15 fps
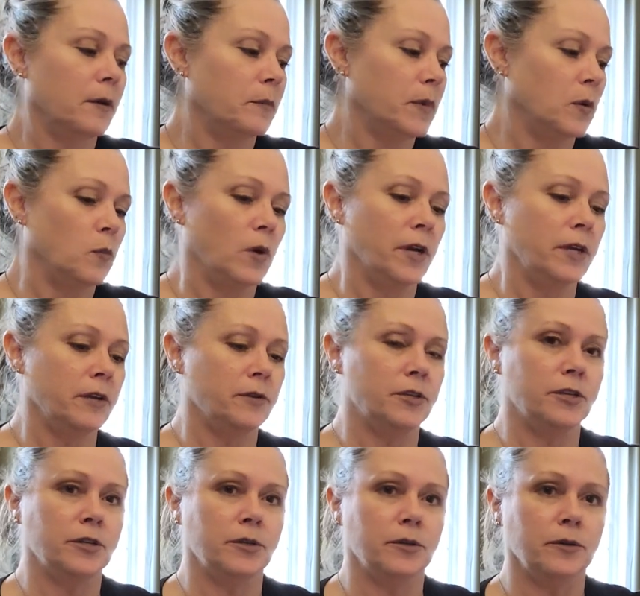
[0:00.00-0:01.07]
But what you
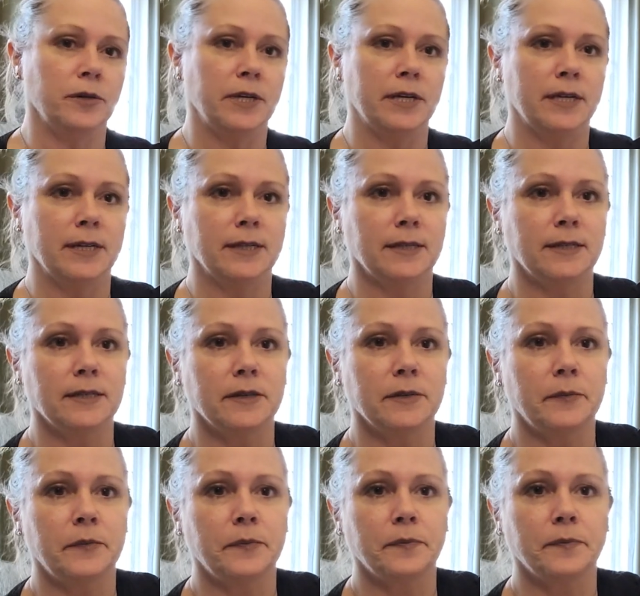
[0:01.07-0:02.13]
do is
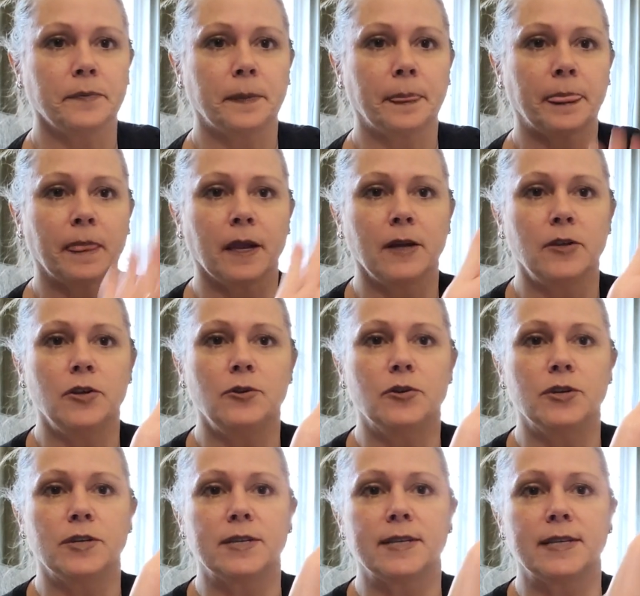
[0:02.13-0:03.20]
you
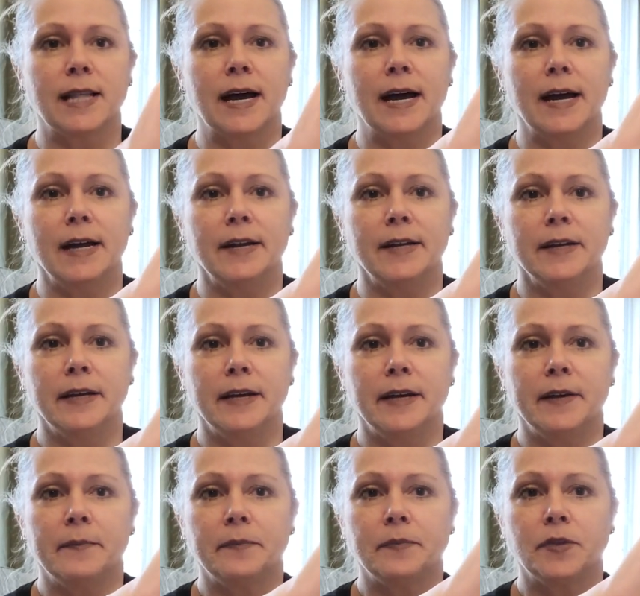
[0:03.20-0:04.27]
just slide
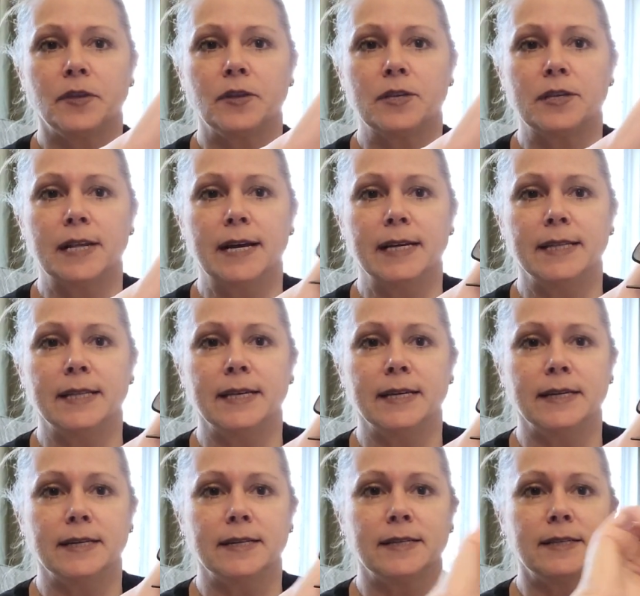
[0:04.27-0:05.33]

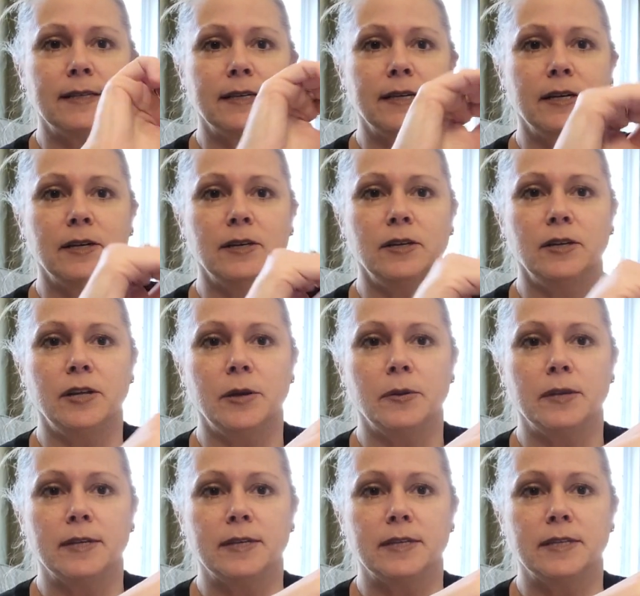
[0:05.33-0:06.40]
this, you know,
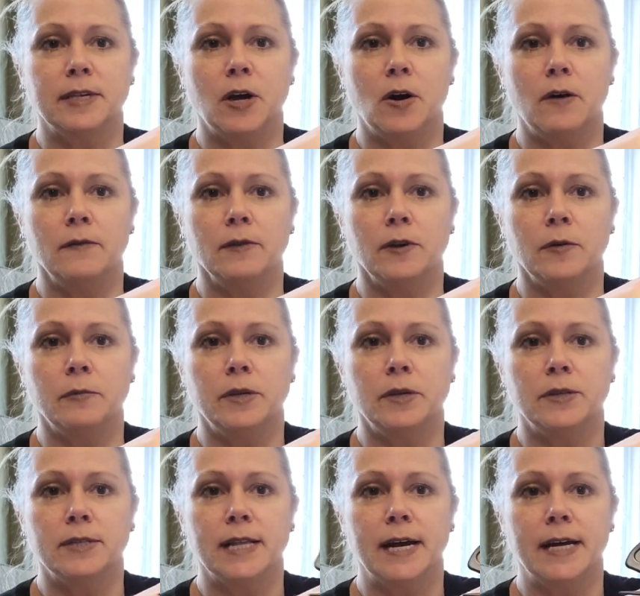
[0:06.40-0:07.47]
this is the envelope, you
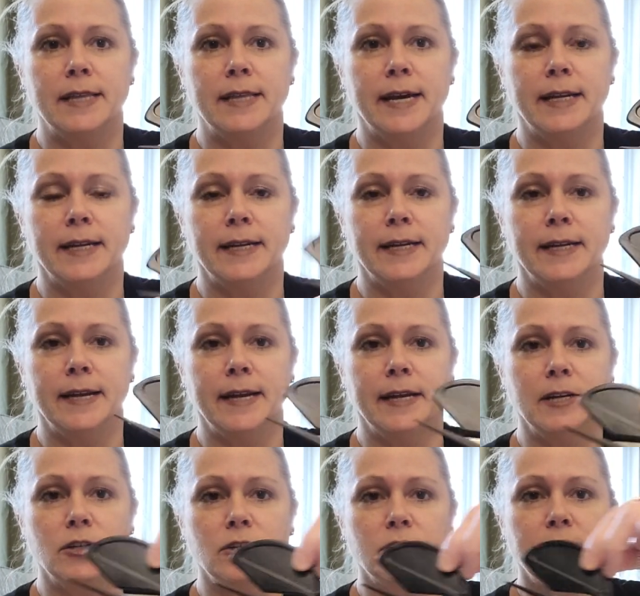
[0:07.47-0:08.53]
slide that in and
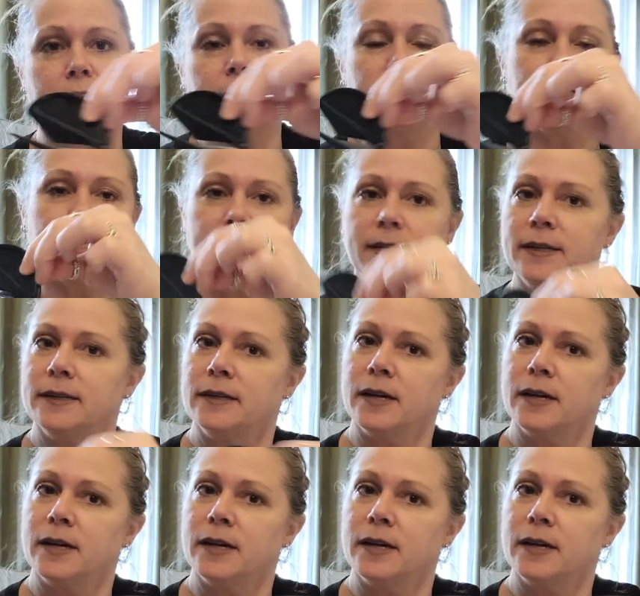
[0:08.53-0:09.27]
it just cuts it